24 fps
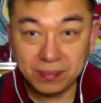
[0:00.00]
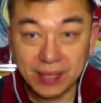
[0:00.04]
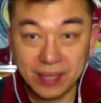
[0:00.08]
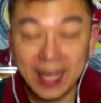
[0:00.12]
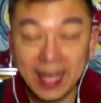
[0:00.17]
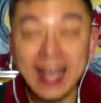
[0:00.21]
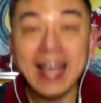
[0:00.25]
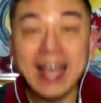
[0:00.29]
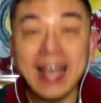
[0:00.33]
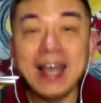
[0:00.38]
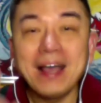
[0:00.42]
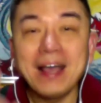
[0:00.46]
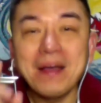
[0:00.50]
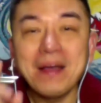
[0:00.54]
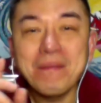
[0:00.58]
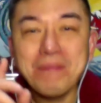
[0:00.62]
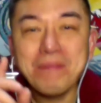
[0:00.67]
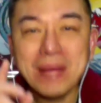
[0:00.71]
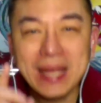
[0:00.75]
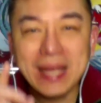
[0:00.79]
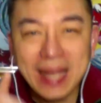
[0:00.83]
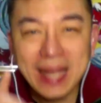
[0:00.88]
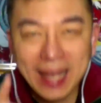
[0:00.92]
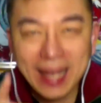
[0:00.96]
mm-hmm. kayo, no?
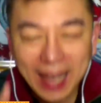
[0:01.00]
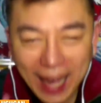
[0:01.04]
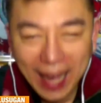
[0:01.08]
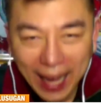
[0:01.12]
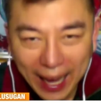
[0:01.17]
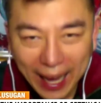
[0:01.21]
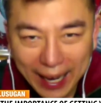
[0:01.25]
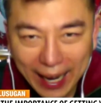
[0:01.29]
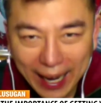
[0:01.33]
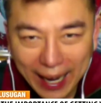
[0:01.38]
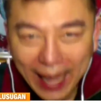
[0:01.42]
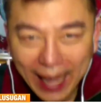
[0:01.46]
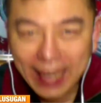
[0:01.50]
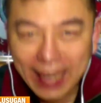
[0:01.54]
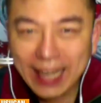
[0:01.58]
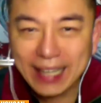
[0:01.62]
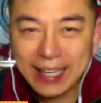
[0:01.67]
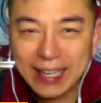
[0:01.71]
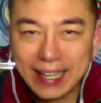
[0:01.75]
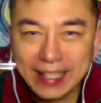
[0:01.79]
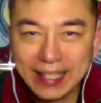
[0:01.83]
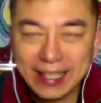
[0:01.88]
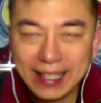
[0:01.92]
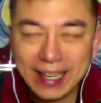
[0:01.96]

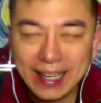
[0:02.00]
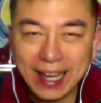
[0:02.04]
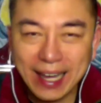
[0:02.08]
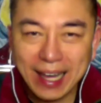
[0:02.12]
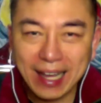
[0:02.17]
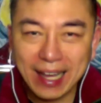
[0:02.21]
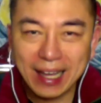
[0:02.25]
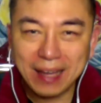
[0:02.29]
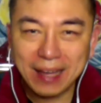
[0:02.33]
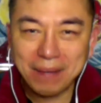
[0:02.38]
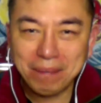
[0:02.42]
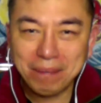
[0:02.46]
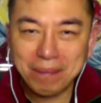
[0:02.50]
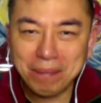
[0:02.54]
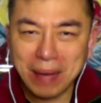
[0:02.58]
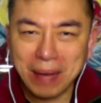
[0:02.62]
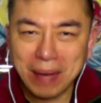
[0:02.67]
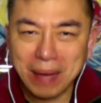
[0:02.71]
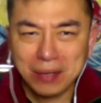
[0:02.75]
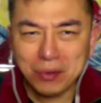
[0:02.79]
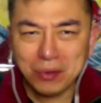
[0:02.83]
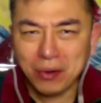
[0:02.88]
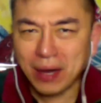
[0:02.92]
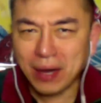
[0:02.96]
Pinag-aaralan na nila.
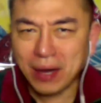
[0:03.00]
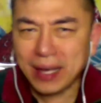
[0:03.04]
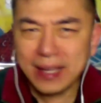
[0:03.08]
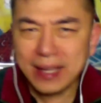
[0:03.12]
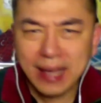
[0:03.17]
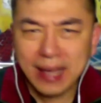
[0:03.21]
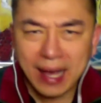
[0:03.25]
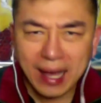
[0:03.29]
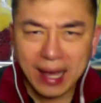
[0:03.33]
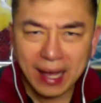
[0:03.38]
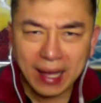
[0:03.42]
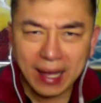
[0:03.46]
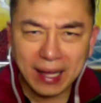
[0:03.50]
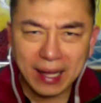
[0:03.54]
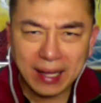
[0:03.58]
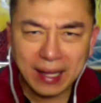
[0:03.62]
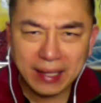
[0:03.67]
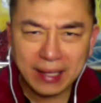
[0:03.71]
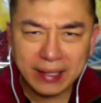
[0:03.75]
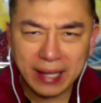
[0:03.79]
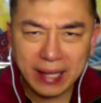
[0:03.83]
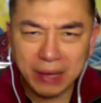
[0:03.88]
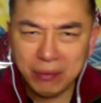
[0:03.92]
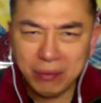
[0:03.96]
Paano kaya
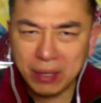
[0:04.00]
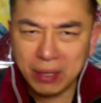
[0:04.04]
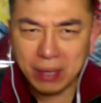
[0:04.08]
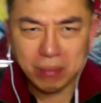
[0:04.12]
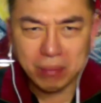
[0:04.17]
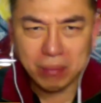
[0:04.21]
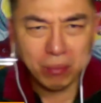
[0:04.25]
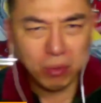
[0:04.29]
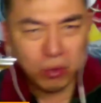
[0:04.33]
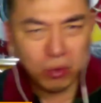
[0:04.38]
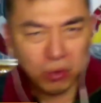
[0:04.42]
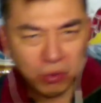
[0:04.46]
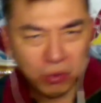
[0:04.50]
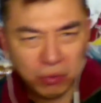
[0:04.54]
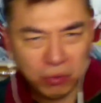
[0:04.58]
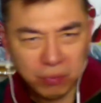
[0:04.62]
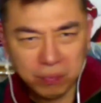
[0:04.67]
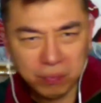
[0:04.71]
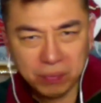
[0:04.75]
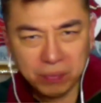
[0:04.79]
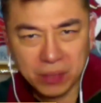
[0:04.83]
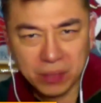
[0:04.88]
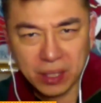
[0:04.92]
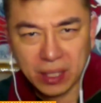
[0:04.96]
they will move?
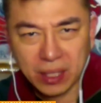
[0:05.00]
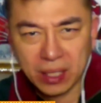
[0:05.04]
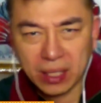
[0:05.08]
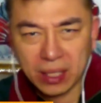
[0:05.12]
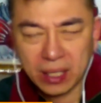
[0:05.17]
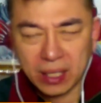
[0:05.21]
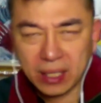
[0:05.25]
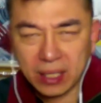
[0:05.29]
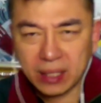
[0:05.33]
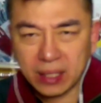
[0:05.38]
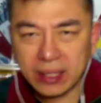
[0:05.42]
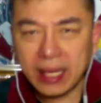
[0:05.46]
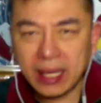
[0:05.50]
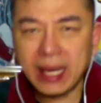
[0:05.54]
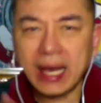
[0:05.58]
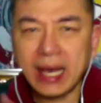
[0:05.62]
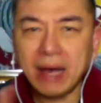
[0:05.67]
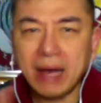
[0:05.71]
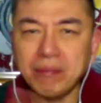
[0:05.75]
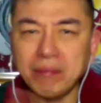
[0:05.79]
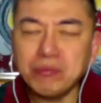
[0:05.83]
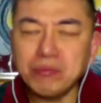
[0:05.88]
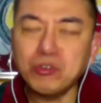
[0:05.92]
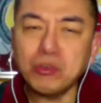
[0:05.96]

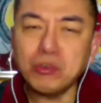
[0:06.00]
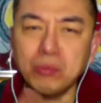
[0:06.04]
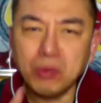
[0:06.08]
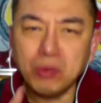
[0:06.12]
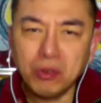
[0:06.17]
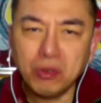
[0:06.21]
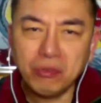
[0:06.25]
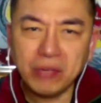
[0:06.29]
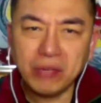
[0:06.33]
They have oh, to